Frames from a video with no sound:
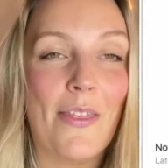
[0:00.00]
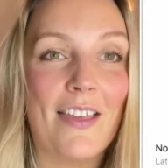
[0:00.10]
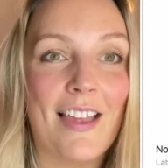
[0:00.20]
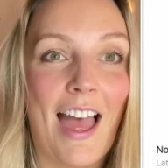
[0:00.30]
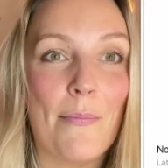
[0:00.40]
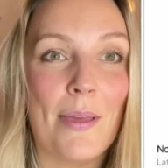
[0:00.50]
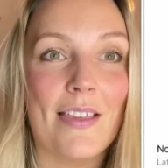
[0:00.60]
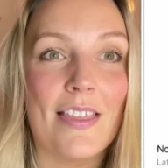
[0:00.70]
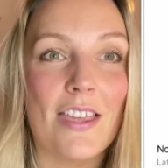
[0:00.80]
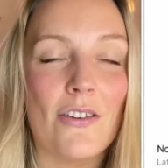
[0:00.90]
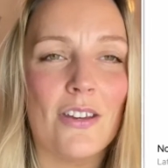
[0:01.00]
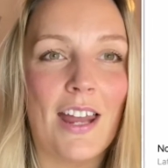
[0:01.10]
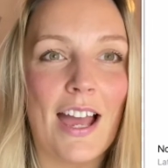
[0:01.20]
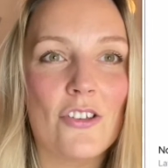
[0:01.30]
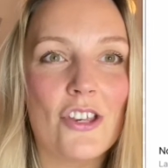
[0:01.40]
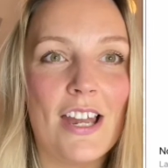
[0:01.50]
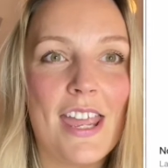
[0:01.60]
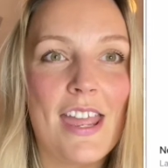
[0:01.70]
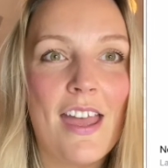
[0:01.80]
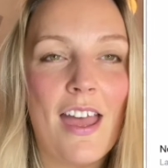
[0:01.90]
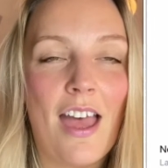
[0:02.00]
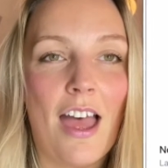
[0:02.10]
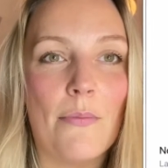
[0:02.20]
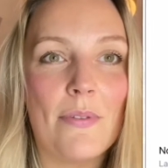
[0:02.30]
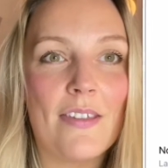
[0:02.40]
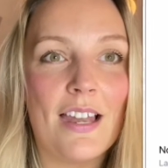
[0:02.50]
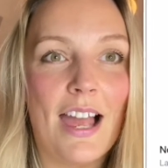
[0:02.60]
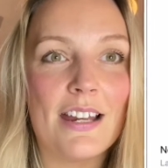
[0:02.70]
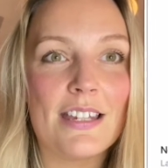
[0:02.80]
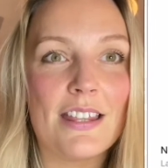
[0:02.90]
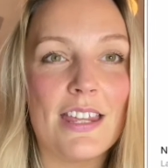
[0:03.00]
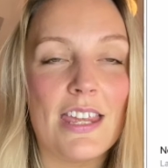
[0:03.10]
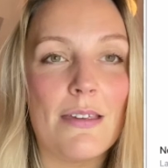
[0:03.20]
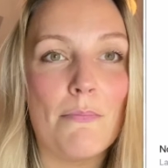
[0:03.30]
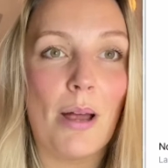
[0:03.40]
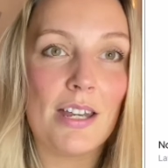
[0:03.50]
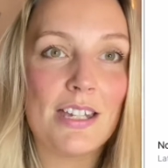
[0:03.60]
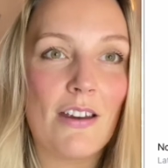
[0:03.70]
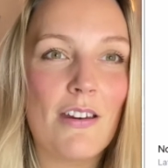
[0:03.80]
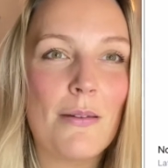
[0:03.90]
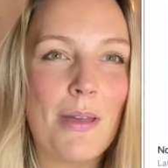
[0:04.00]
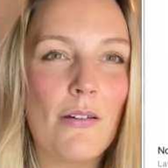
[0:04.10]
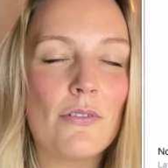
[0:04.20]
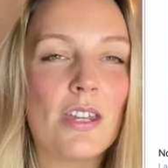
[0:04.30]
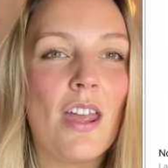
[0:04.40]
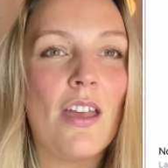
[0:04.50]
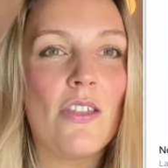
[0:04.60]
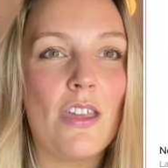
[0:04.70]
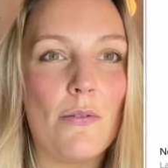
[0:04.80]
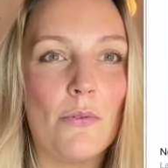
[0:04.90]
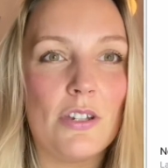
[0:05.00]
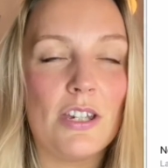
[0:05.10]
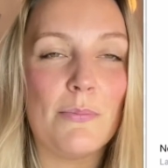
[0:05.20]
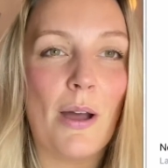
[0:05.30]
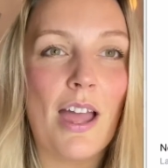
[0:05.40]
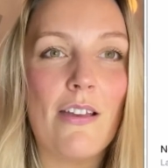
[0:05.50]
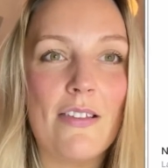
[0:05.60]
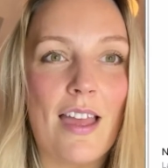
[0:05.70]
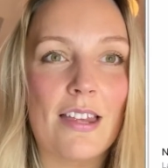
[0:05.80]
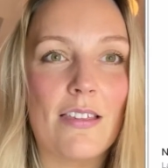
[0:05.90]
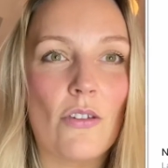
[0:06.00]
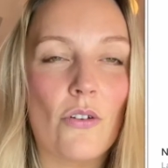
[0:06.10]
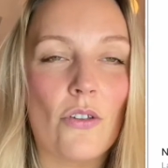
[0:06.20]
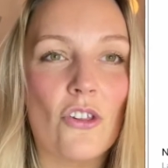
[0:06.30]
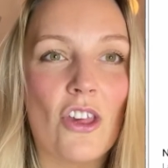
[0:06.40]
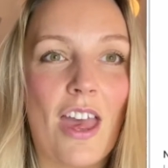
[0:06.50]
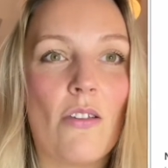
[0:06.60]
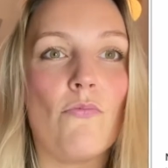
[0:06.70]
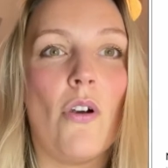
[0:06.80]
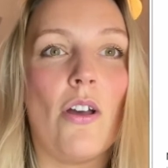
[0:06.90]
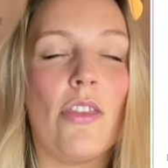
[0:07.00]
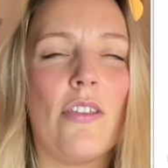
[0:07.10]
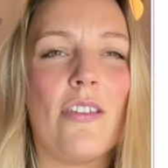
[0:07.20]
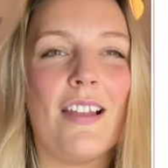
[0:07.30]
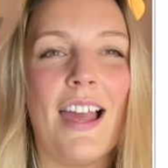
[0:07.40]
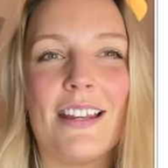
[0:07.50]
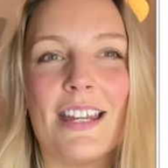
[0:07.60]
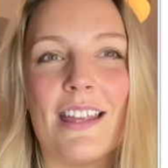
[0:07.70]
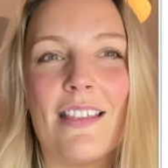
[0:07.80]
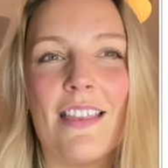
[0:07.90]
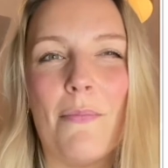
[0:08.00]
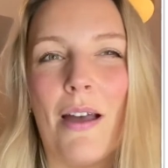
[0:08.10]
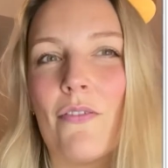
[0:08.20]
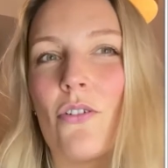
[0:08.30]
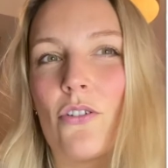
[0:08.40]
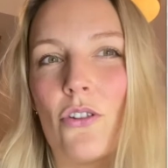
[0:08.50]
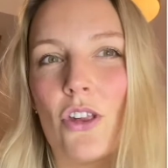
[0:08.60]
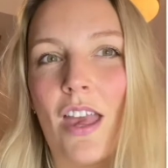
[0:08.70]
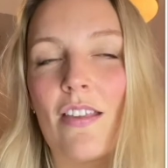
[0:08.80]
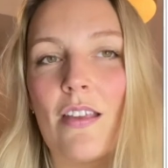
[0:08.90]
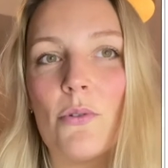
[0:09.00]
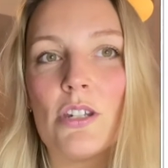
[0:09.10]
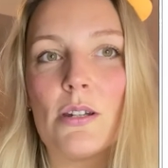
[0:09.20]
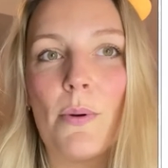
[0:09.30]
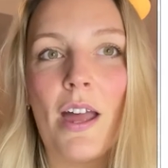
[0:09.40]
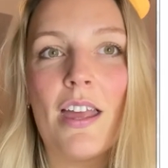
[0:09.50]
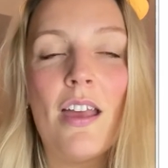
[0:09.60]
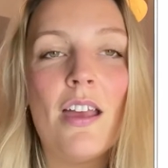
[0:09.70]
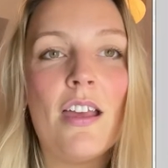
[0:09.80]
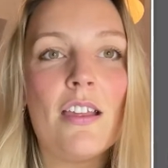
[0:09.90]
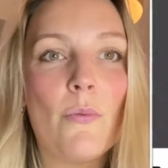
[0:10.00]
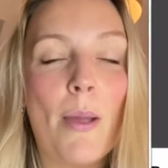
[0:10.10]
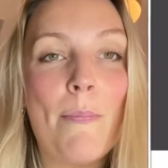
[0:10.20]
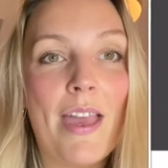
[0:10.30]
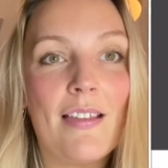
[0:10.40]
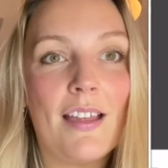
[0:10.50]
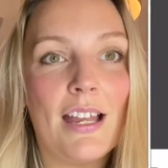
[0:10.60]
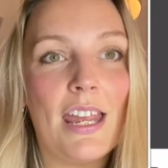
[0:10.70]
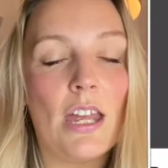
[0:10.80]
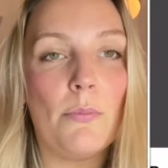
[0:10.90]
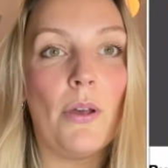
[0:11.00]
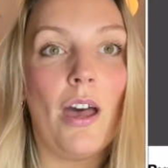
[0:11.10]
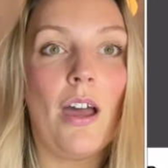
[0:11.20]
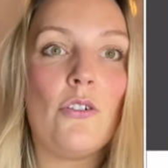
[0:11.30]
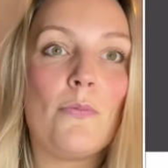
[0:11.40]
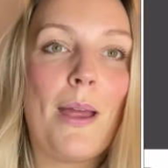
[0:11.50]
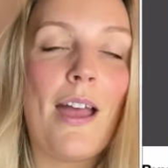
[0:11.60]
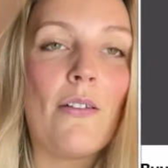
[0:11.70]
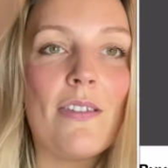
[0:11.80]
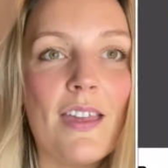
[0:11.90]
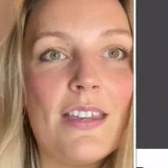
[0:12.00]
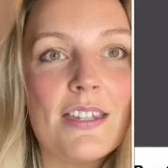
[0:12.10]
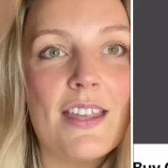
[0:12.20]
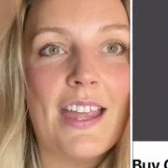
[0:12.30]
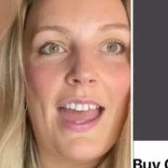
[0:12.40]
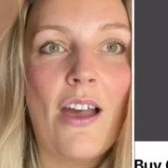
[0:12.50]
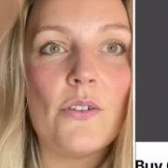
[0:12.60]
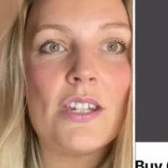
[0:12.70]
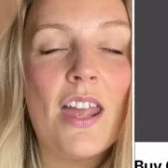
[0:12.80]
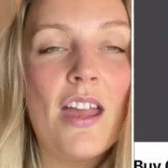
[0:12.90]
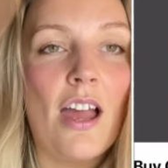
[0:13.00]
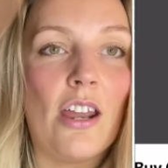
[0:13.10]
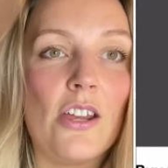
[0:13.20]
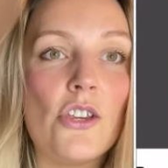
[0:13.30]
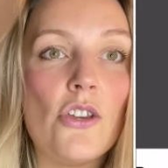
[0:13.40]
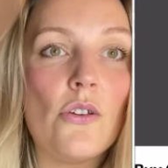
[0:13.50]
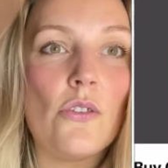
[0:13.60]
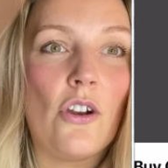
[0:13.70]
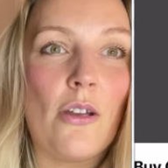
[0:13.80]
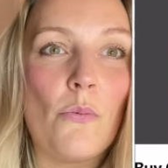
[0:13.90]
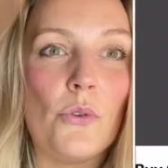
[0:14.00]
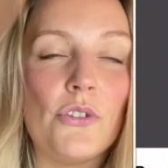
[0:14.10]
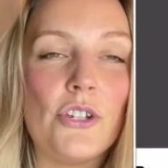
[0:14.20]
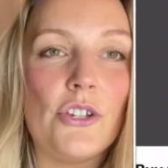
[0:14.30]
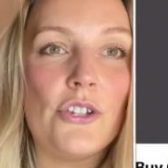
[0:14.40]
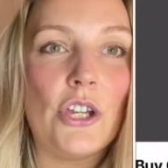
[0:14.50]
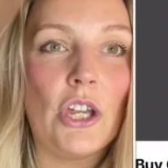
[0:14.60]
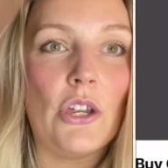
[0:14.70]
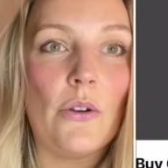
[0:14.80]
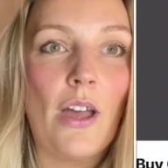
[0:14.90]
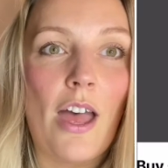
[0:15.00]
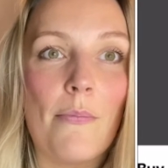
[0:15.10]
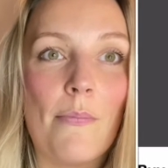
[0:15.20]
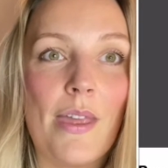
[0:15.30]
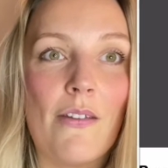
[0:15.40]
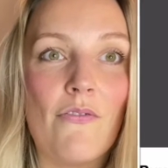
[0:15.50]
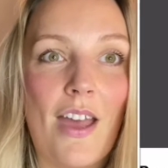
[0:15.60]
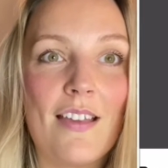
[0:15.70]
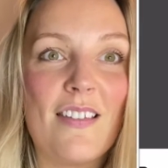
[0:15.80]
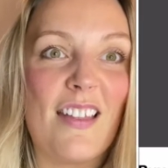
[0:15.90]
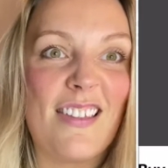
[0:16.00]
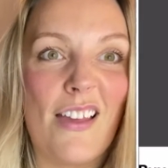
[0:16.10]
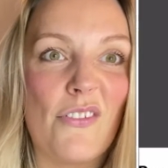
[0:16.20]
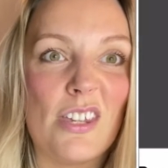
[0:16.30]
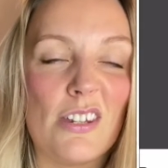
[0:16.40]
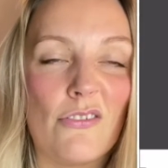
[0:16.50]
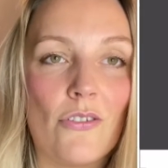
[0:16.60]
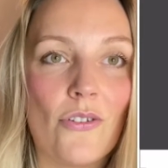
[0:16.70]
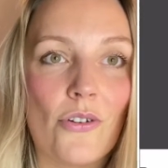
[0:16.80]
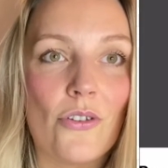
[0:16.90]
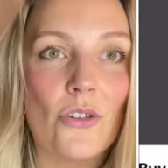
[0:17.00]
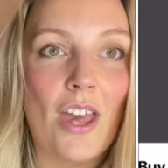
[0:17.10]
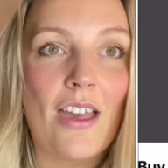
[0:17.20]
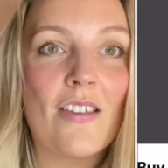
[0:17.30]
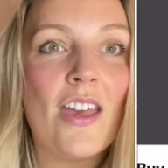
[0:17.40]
this app is that you could actually select the monetary amount that you wanted to buy a certain stocks and shares rather than selecting the amount of stocks and shares that you wanted to buy. So I basically had put £100 into the account and I knew that I wanted to invest in 7 different stocks and shares.